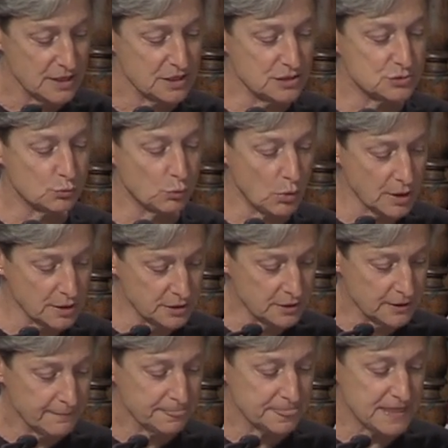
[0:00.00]
is
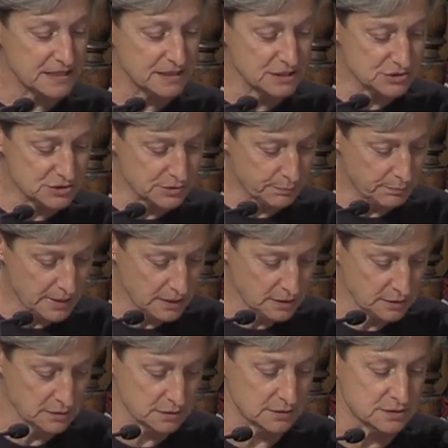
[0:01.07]
one that is
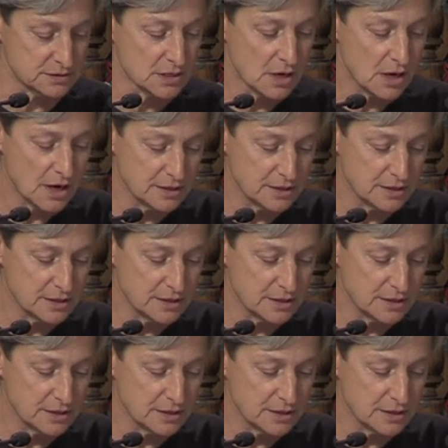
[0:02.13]
dependent